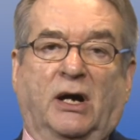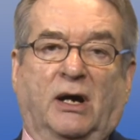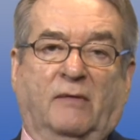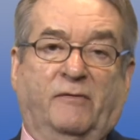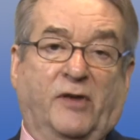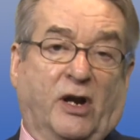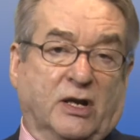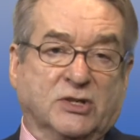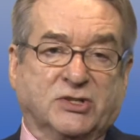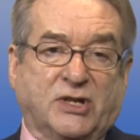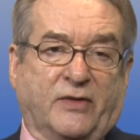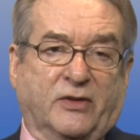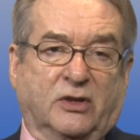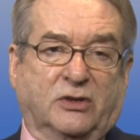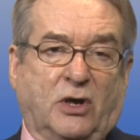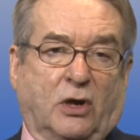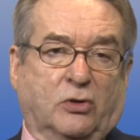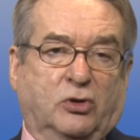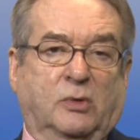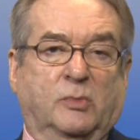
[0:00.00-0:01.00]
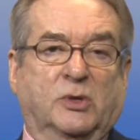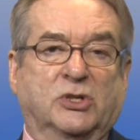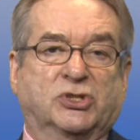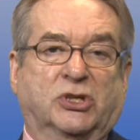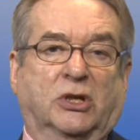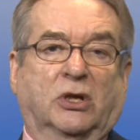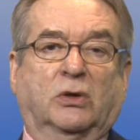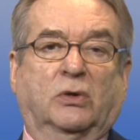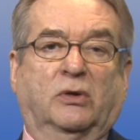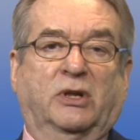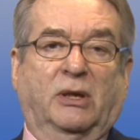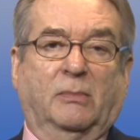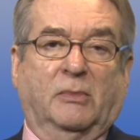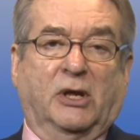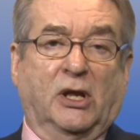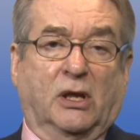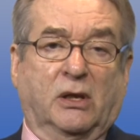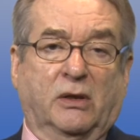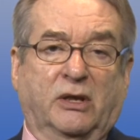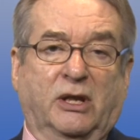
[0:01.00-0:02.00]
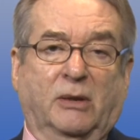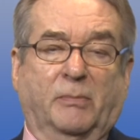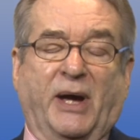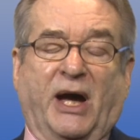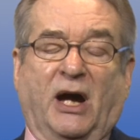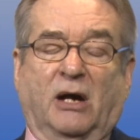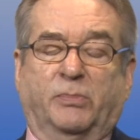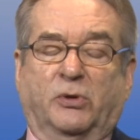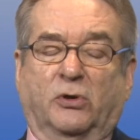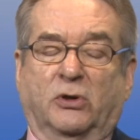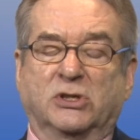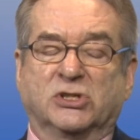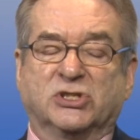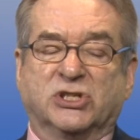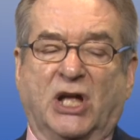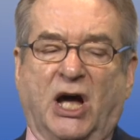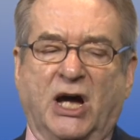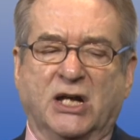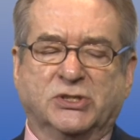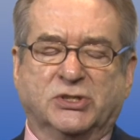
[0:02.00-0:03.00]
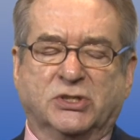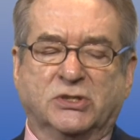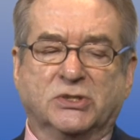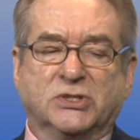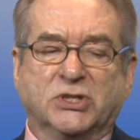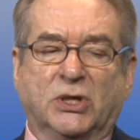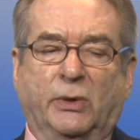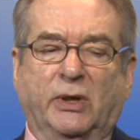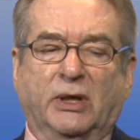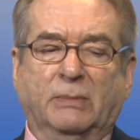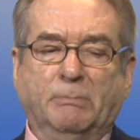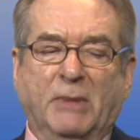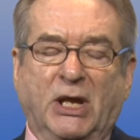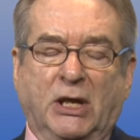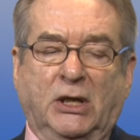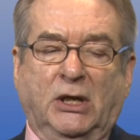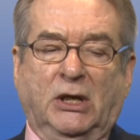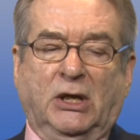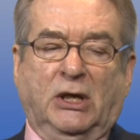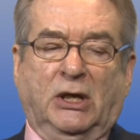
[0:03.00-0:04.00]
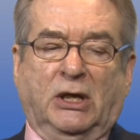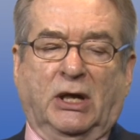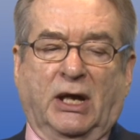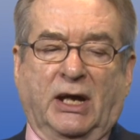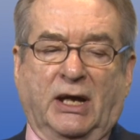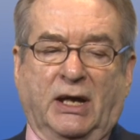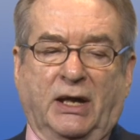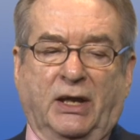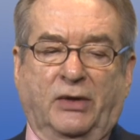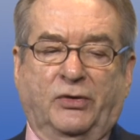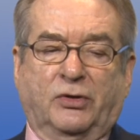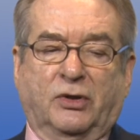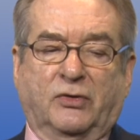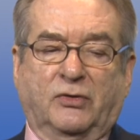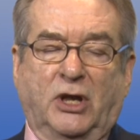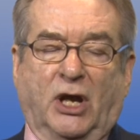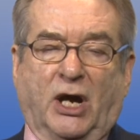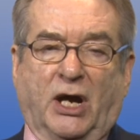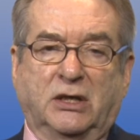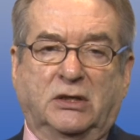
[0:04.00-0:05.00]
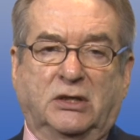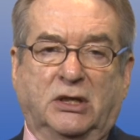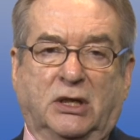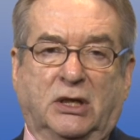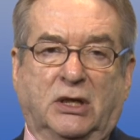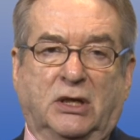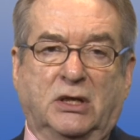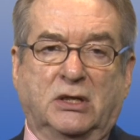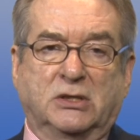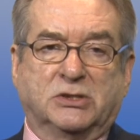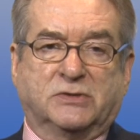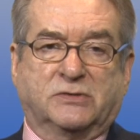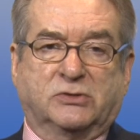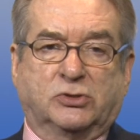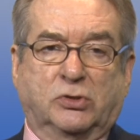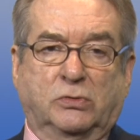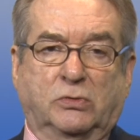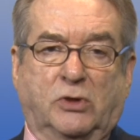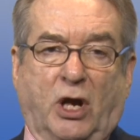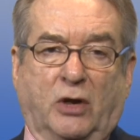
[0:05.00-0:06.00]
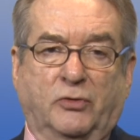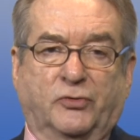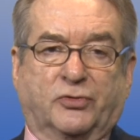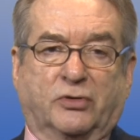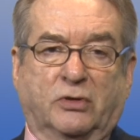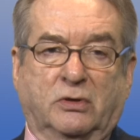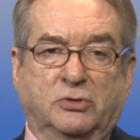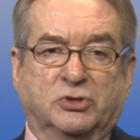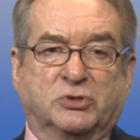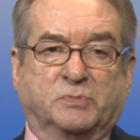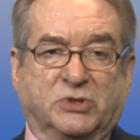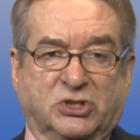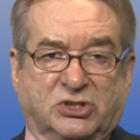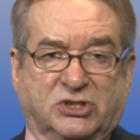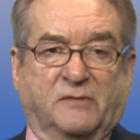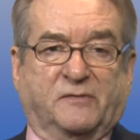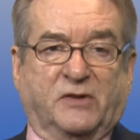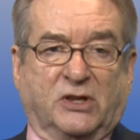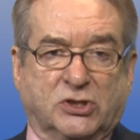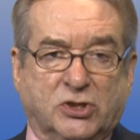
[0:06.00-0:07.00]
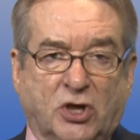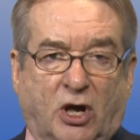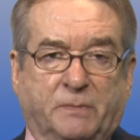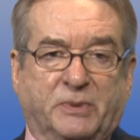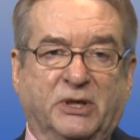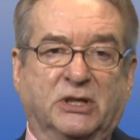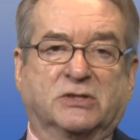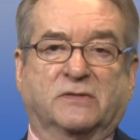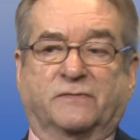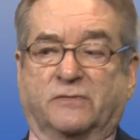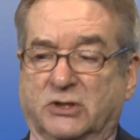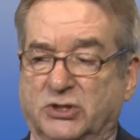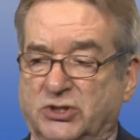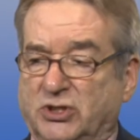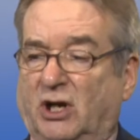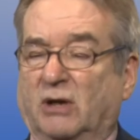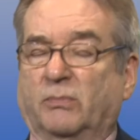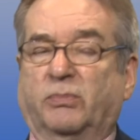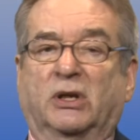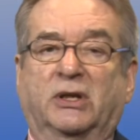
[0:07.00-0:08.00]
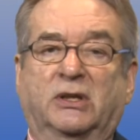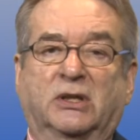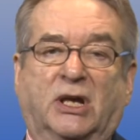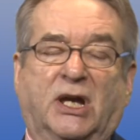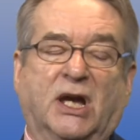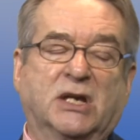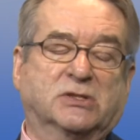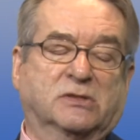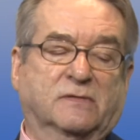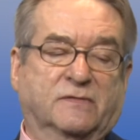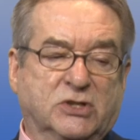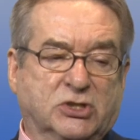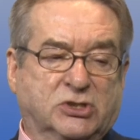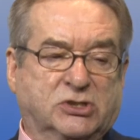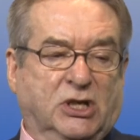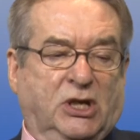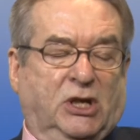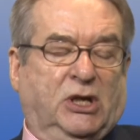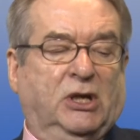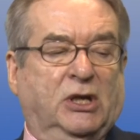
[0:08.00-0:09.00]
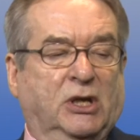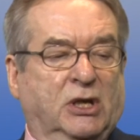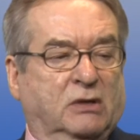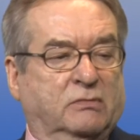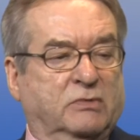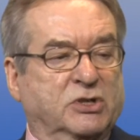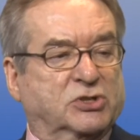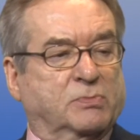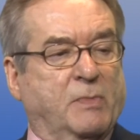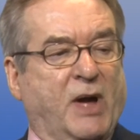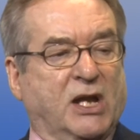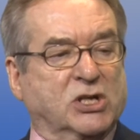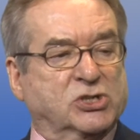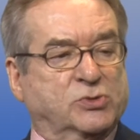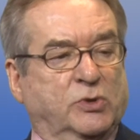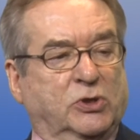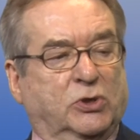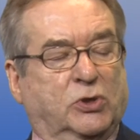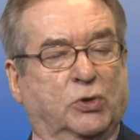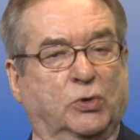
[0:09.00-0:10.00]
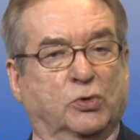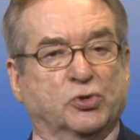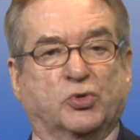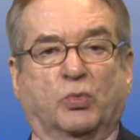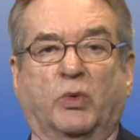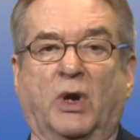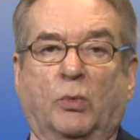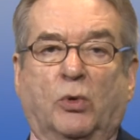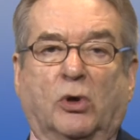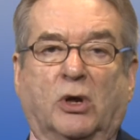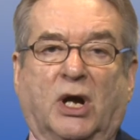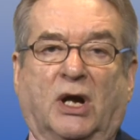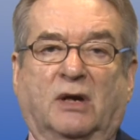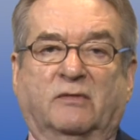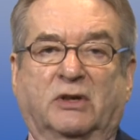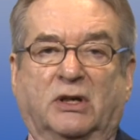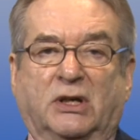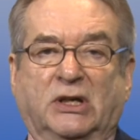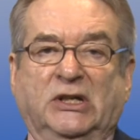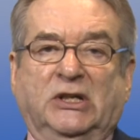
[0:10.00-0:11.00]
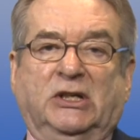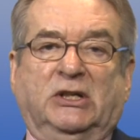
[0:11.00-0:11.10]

various other documents, including PowerPoint slides and so on. And the idea is to go through specific topics. For example, in the case of this risk management course, we will cover